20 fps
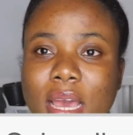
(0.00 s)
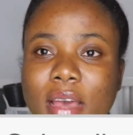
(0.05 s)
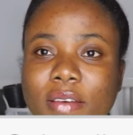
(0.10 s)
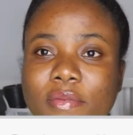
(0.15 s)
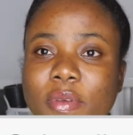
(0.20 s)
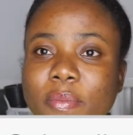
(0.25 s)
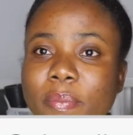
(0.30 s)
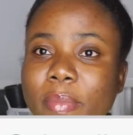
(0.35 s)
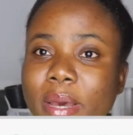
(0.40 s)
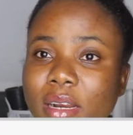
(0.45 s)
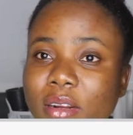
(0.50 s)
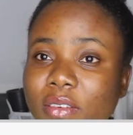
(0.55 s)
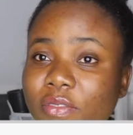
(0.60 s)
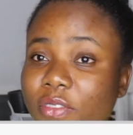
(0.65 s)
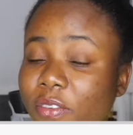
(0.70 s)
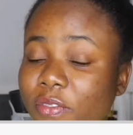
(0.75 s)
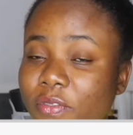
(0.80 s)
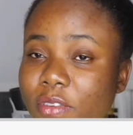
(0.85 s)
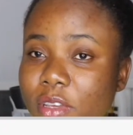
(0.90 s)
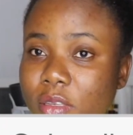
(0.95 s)
I've been part of
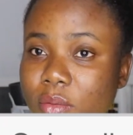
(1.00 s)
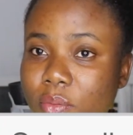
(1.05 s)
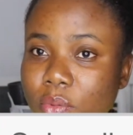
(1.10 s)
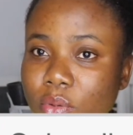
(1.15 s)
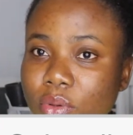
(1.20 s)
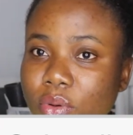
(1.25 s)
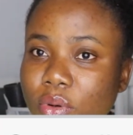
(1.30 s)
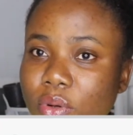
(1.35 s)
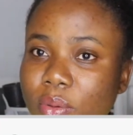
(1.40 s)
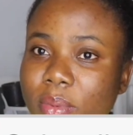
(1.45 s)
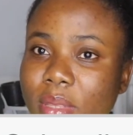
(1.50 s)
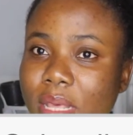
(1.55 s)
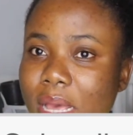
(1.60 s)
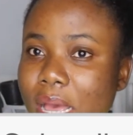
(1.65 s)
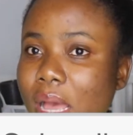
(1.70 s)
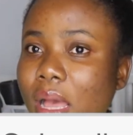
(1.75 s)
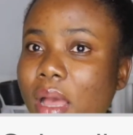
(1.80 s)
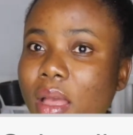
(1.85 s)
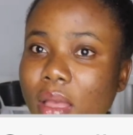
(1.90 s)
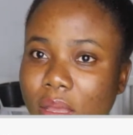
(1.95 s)
a Facebook group
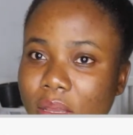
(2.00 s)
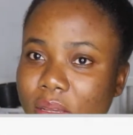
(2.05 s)
that